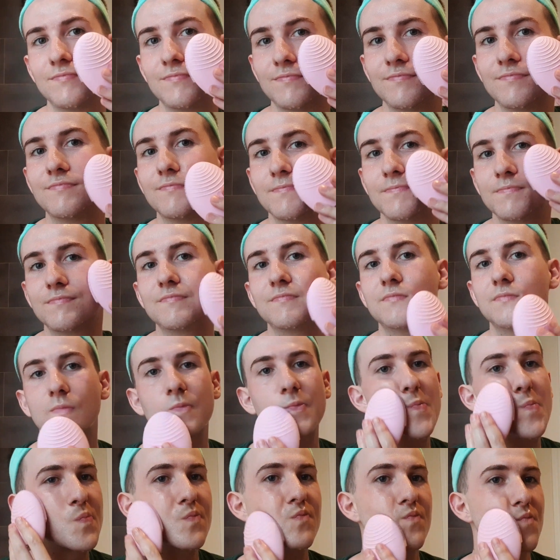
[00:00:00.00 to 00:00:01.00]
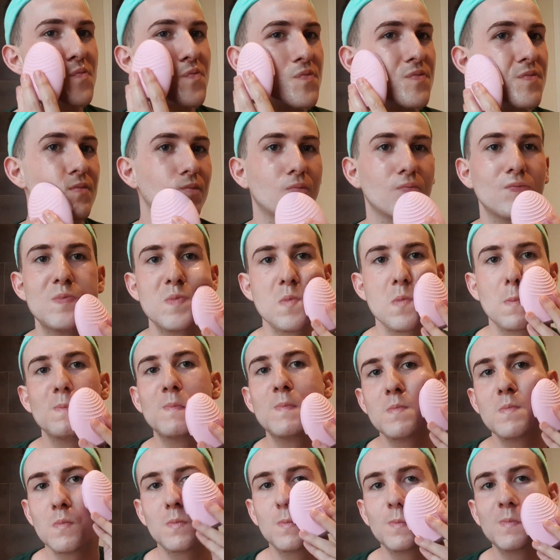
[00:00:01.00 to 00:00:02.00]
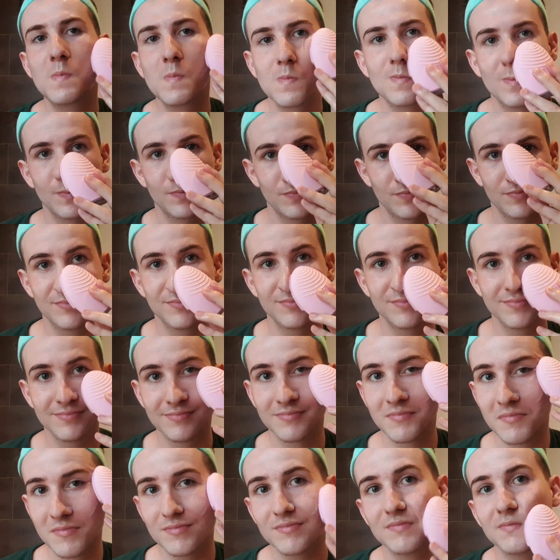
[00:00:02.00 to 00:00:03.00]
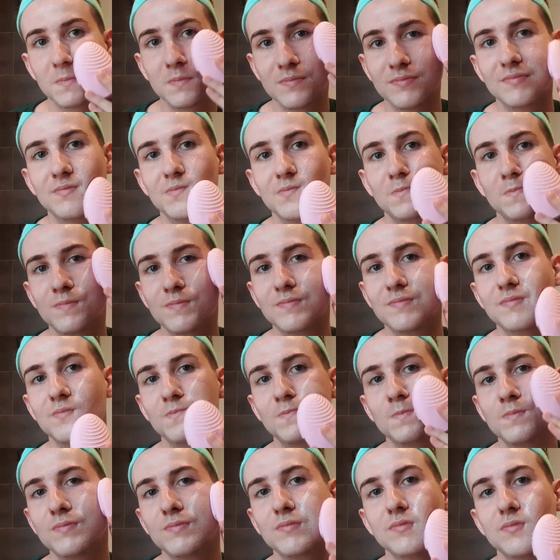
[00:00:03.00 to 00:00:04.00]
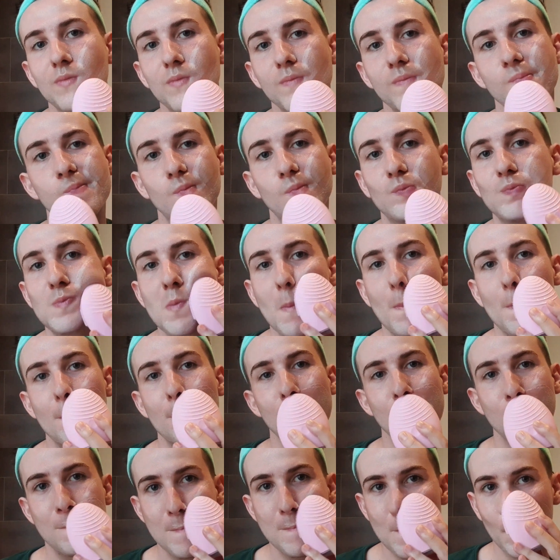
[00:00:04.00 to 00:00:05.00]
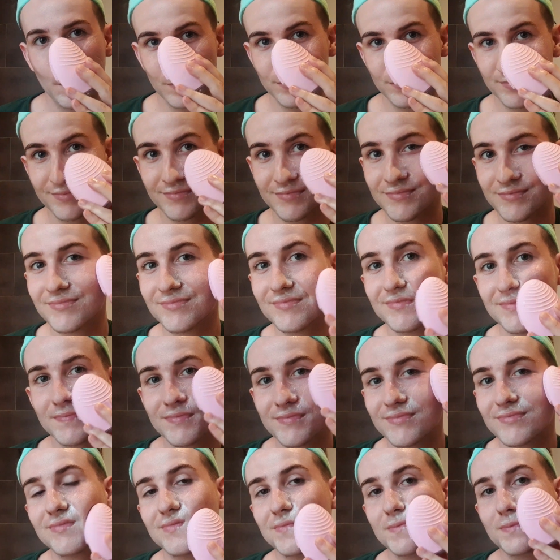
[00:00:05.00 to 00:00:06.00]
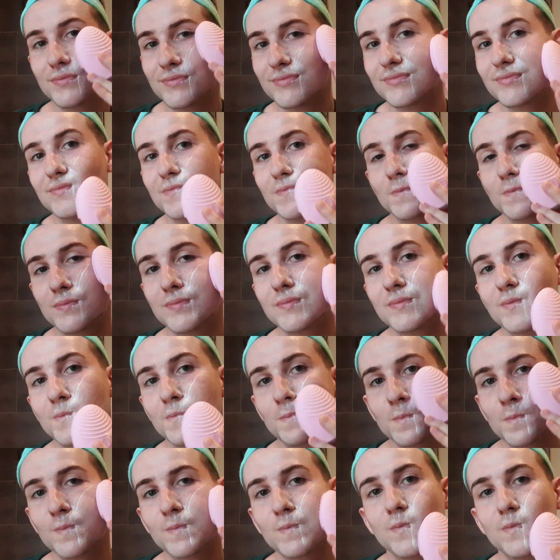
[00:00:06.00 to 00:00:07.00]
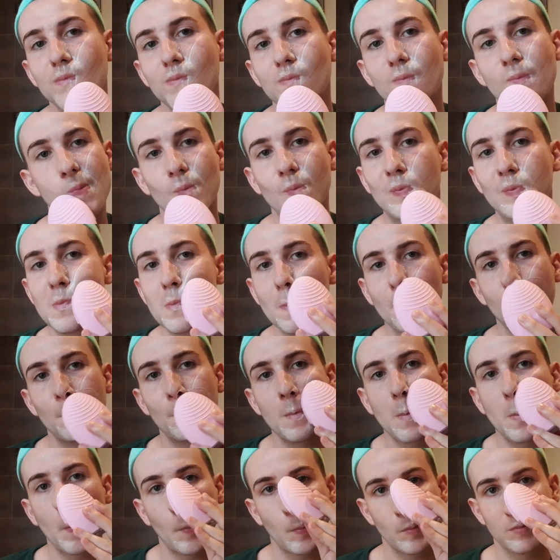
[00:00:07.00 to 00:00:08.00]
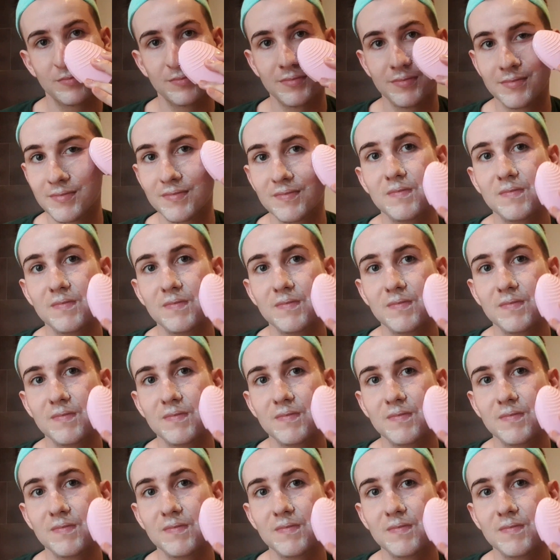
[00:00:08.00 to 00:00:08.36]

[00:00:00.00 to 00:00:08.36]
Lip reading: So I click it twice on the back and I start cleansing. My first cleanse with this is with a little bit of water, and it's more superficial.